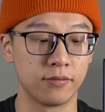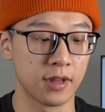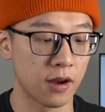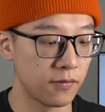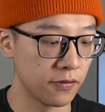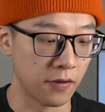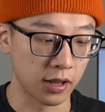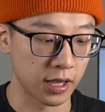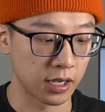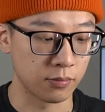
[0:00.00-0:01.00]
never
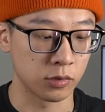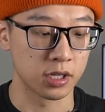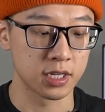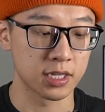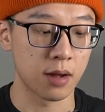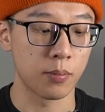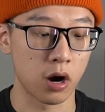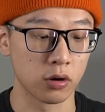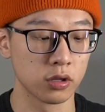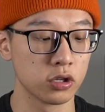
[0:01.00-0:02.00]
felt like I'm gonna step
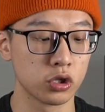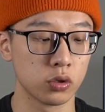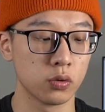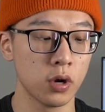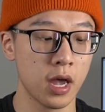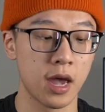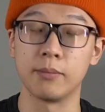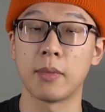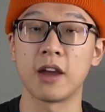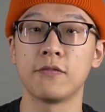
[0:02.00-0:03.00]
out of the shoe,
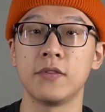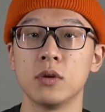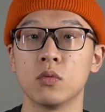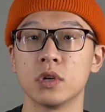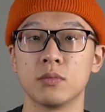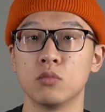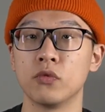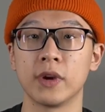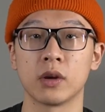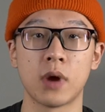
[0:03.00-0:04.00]
and my feet wasn't
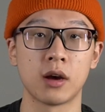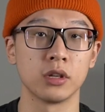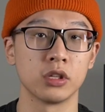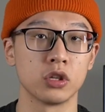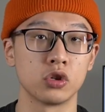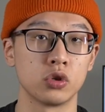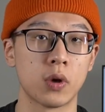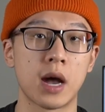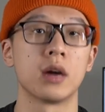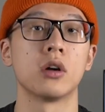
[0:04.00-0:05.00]
moving around in this
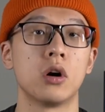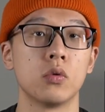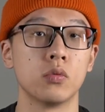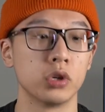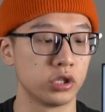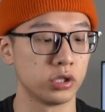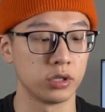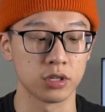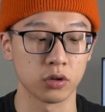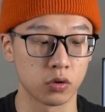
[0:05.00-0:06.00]
shoe at all, which
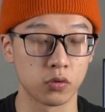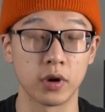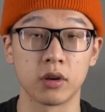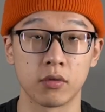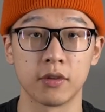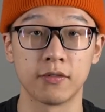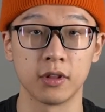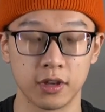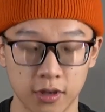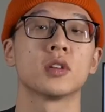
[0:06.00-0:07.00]
is a great
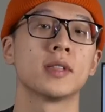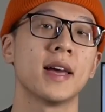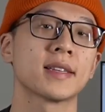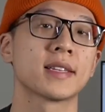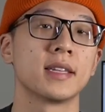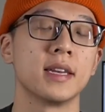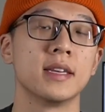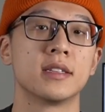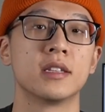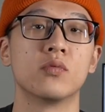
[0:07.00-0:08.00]
feeling. So next
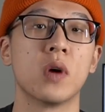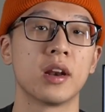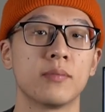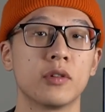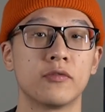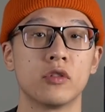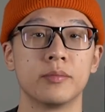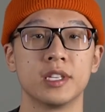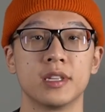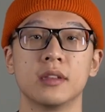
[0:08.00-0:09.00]
is the running
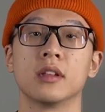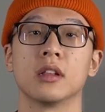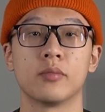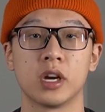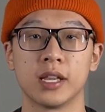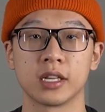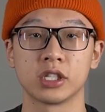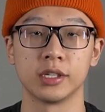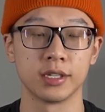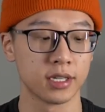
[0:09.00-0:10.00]
performance in the LeBron
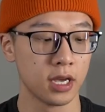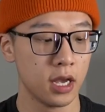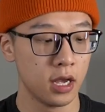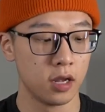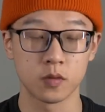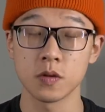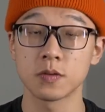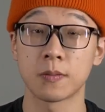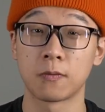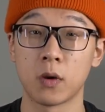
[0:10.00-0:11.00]
Next Gens. In
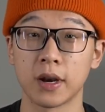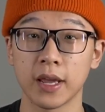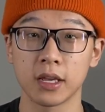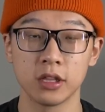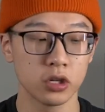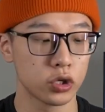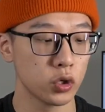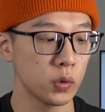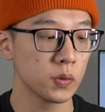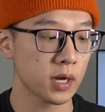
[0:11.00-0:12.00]
terms of running in this
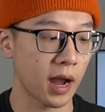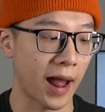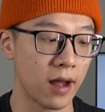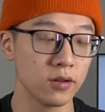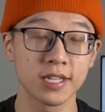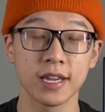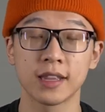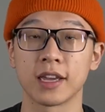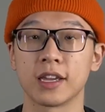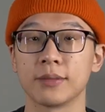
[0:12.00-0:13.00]
shoe, I would say
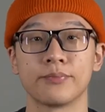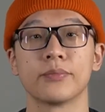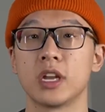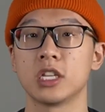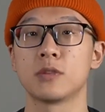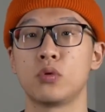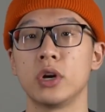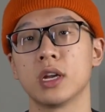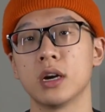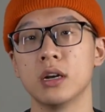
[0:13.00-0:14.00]
like it's
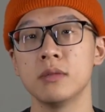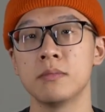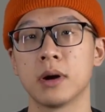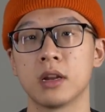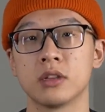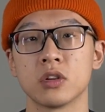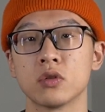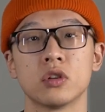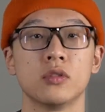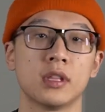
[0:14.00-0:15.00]
pretty good, but it's
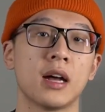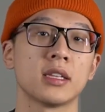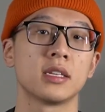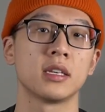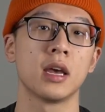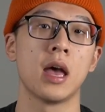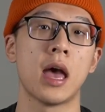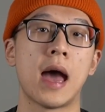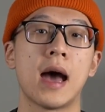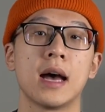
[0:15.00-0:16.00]
also not
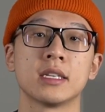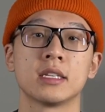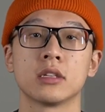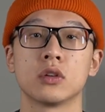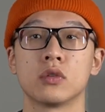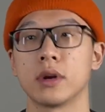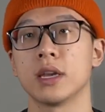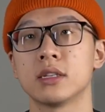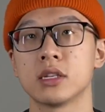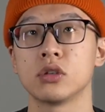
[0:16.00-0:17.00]
as
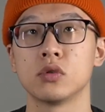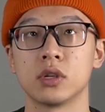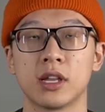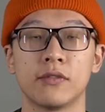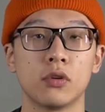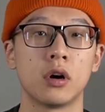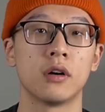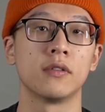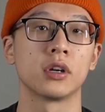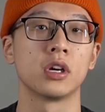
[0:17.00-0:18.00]
great to the level
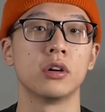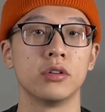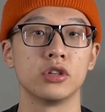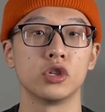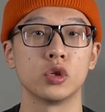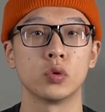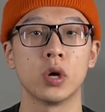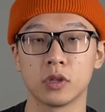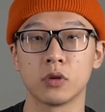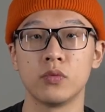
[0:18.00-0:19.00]
of a Curry shoe.
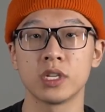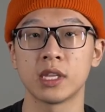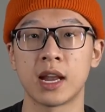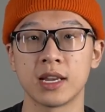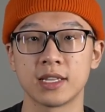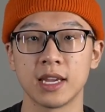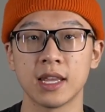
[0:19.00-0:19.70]
The reason that I say